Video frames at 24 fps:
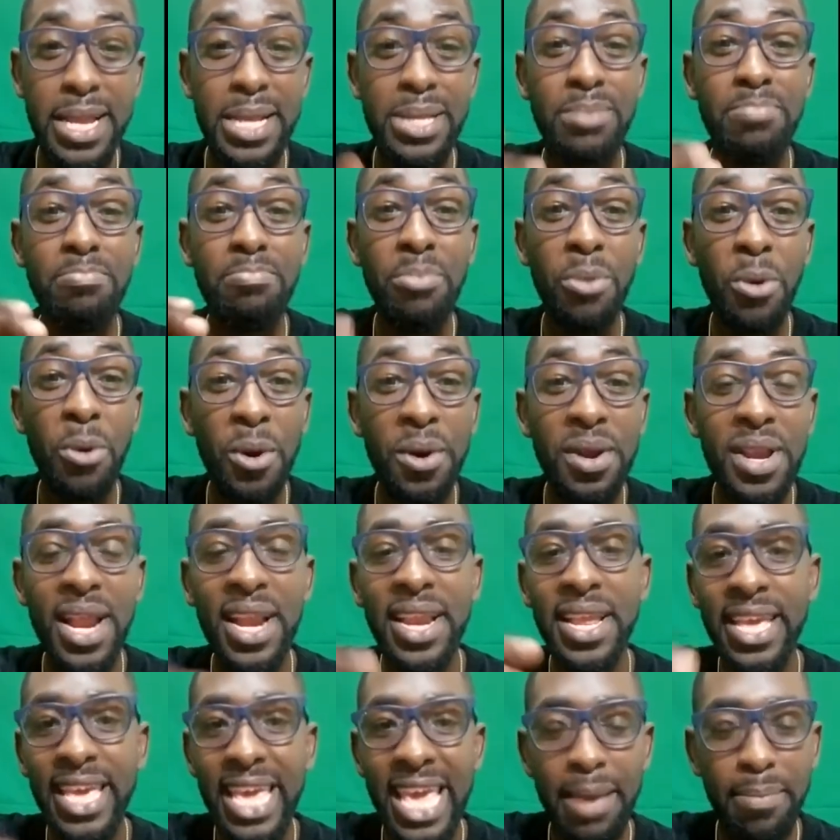He's more
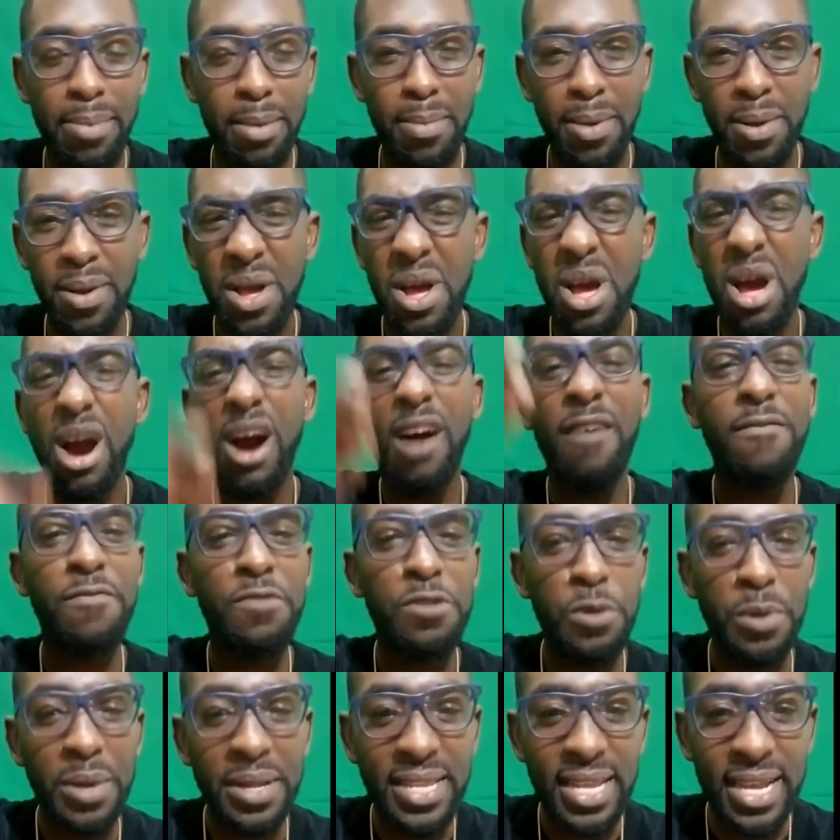than capable of
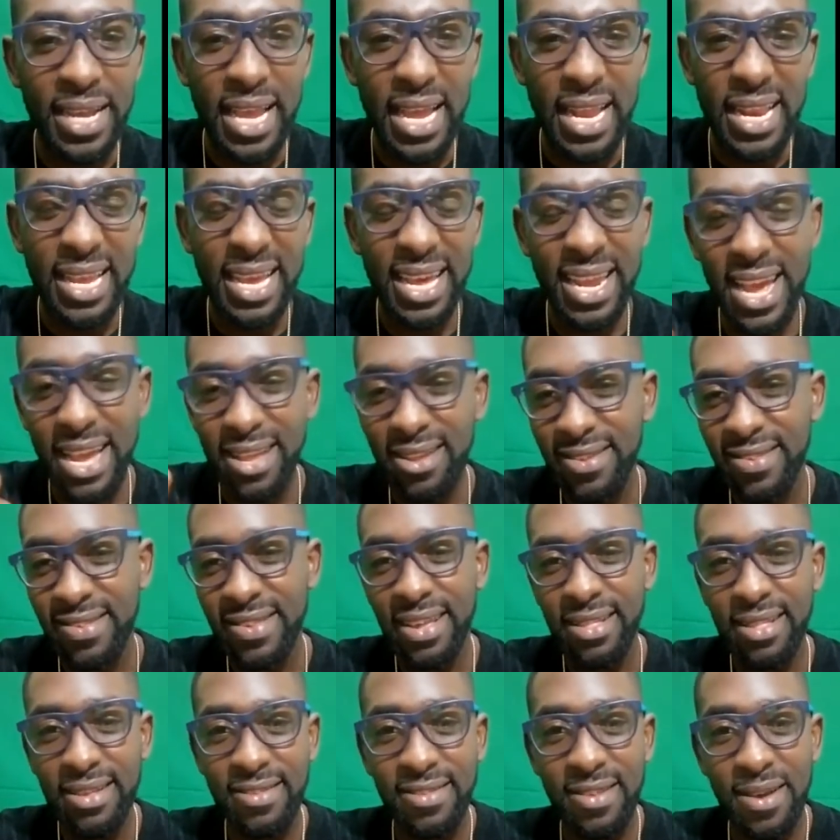doing it again. Can I just say
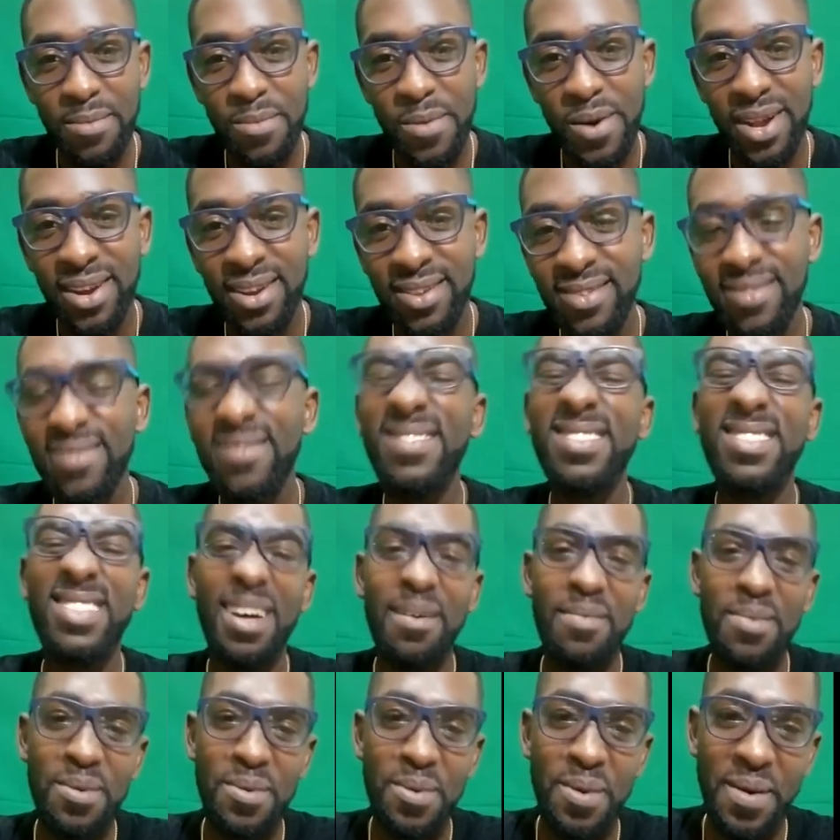to someone,
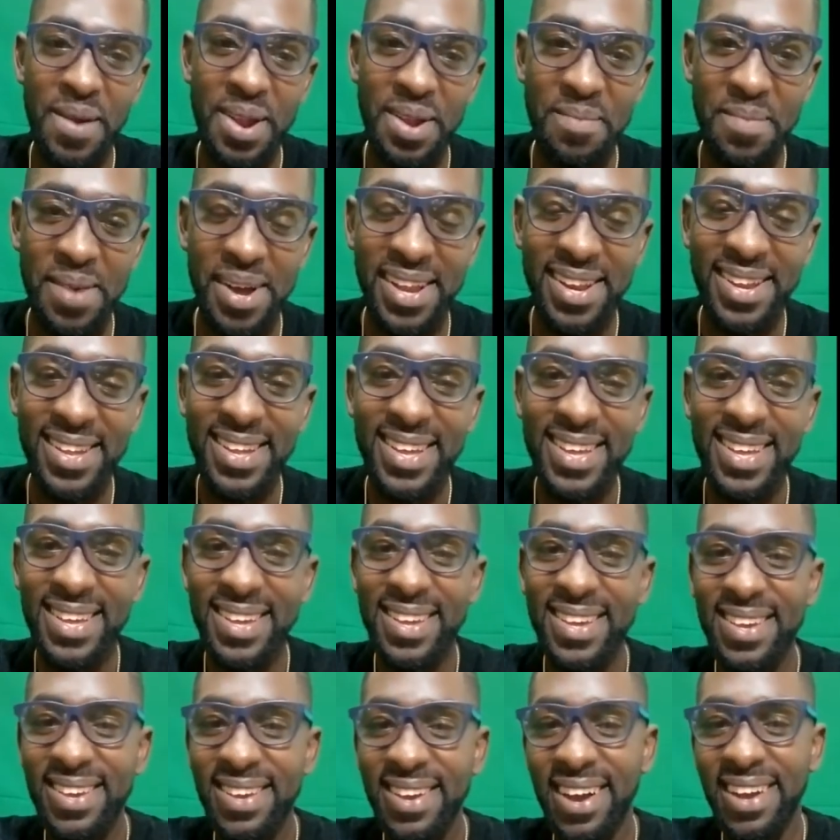stop the worrying, man.
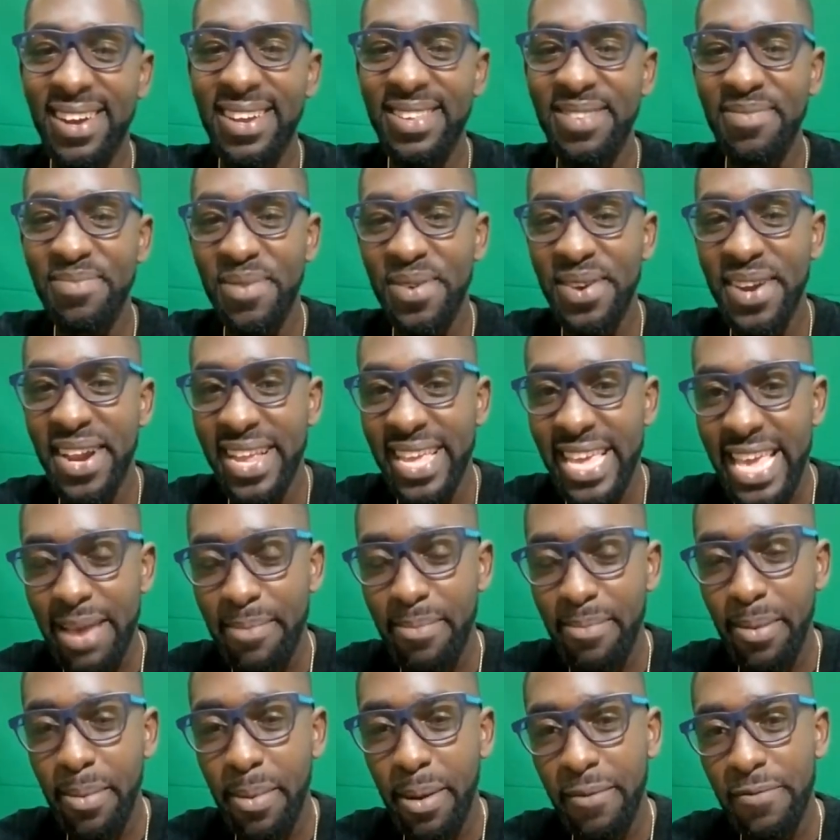God is more than
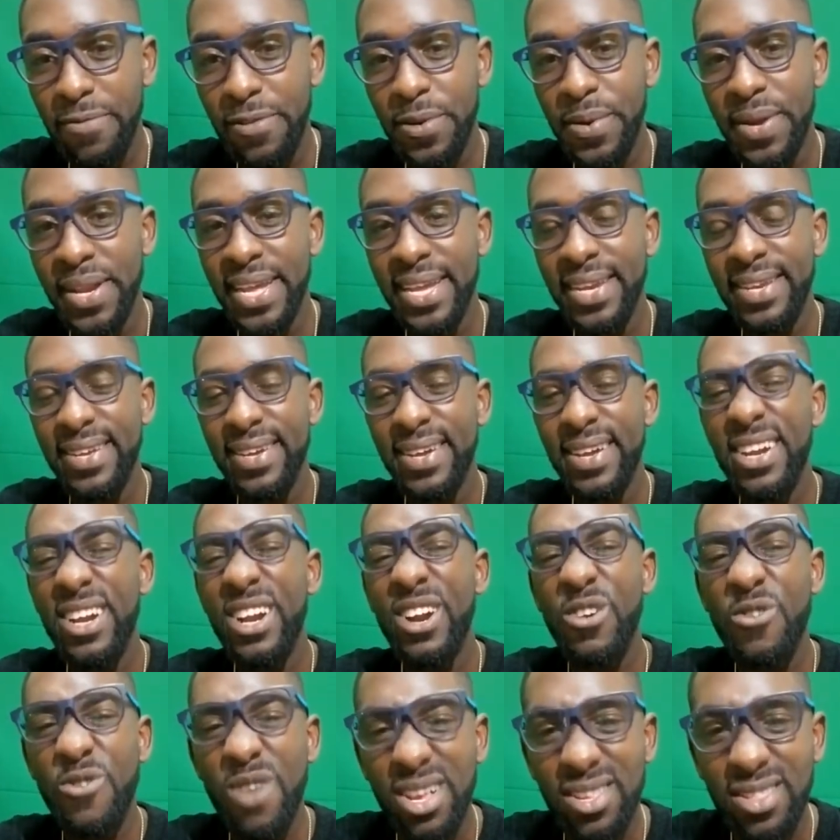capable of doing it.
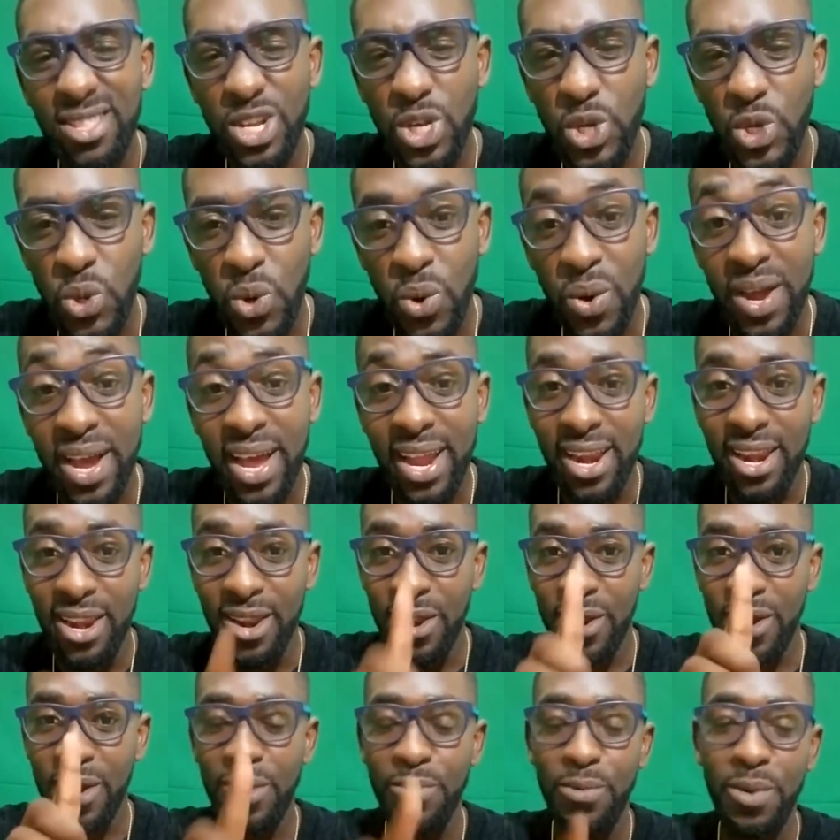Rest assured and
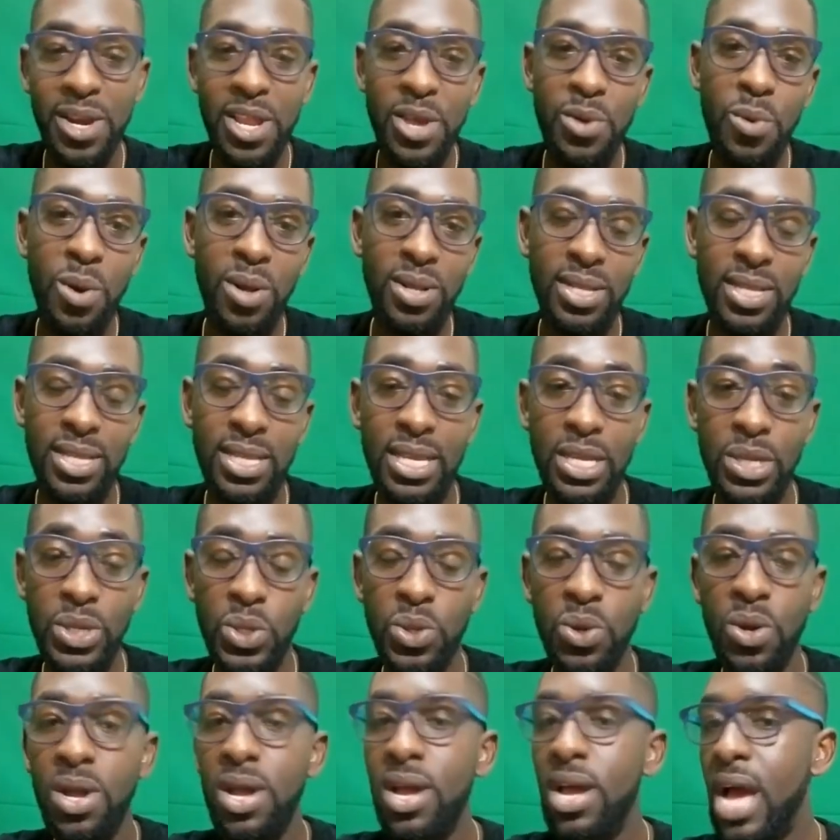learn what he wants to teach
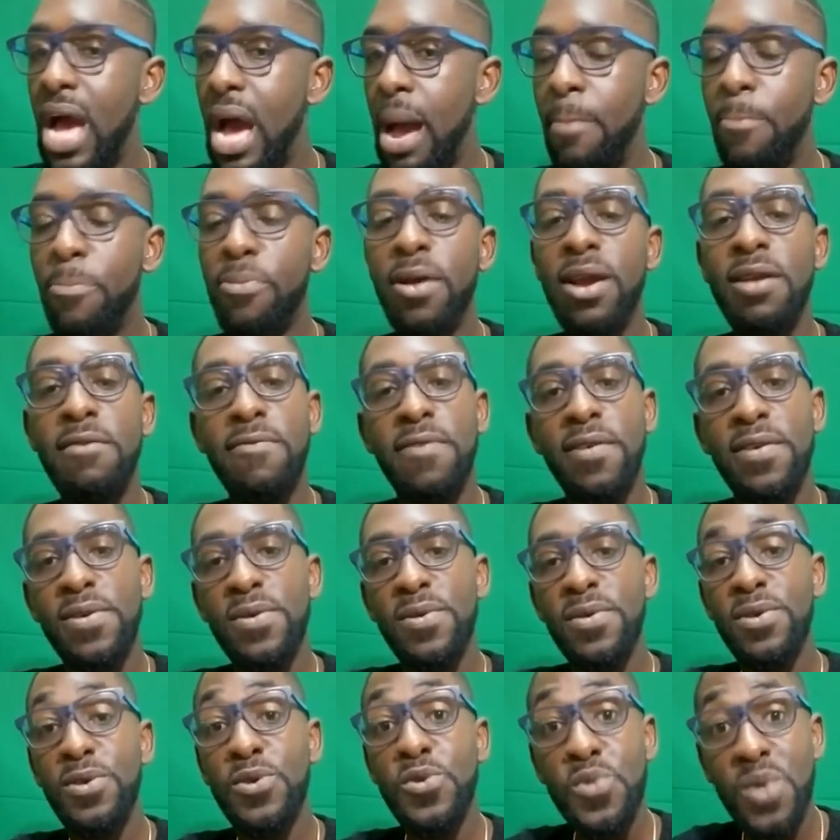you. I'm praying for you.
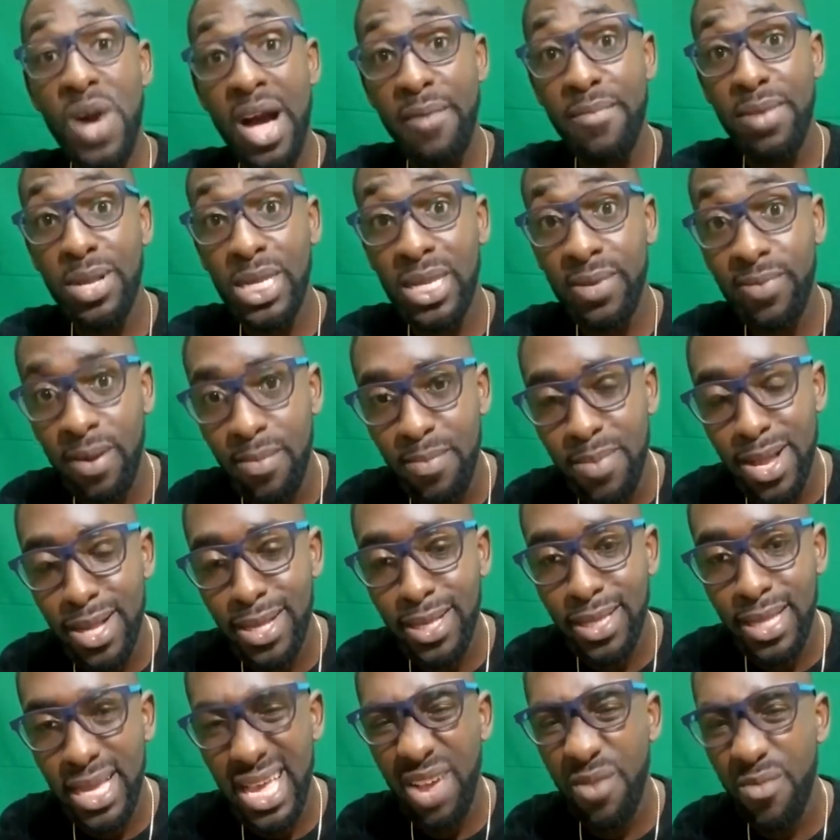Do have yourself a
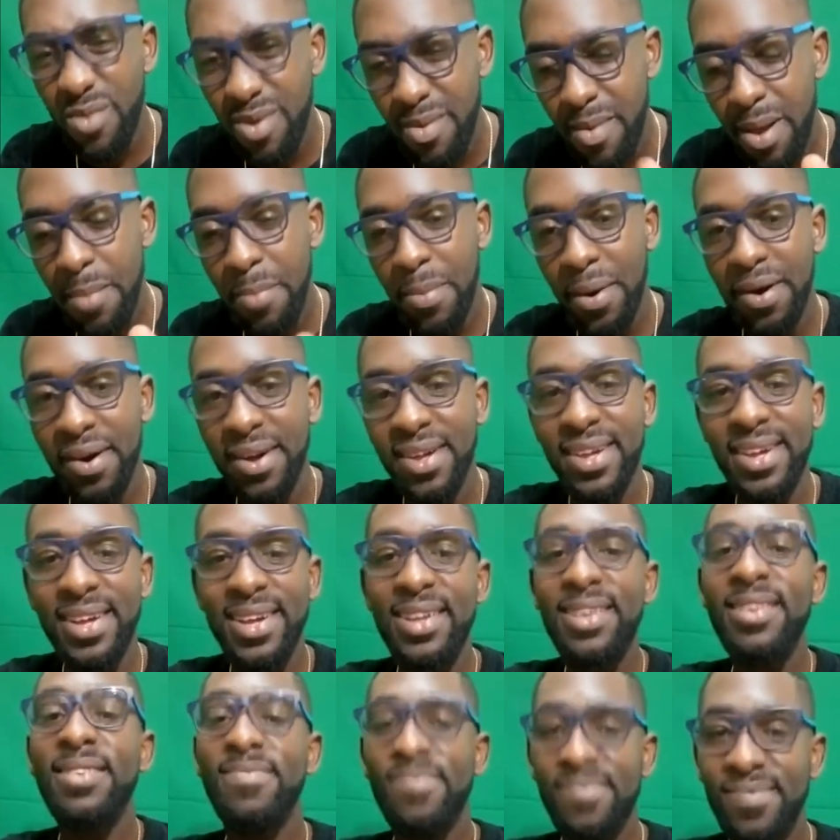blessed day. And remember,
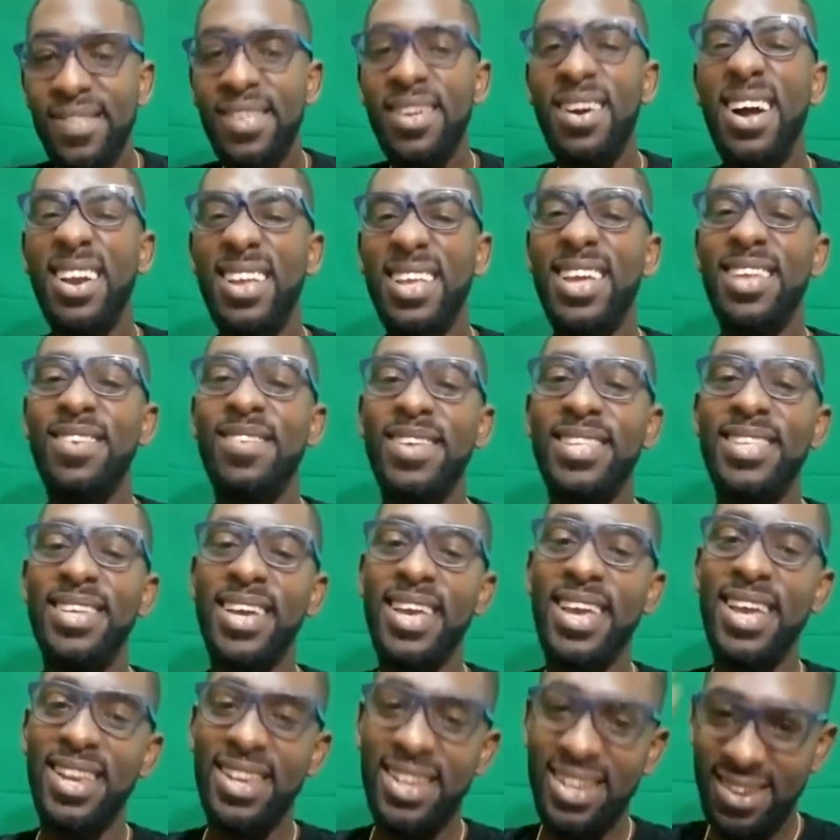God can do it
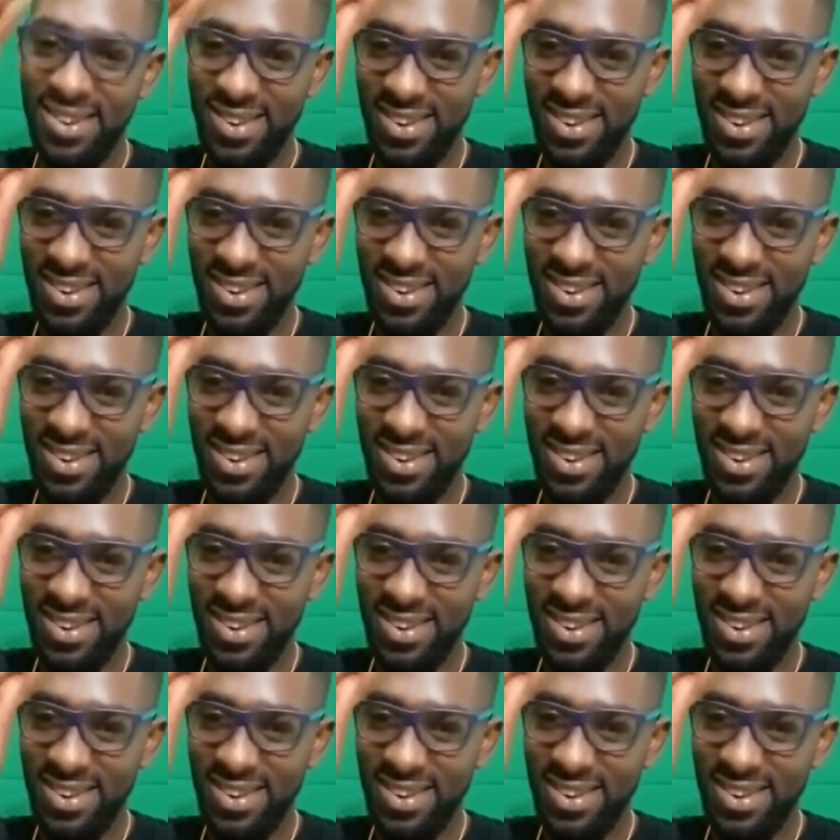again.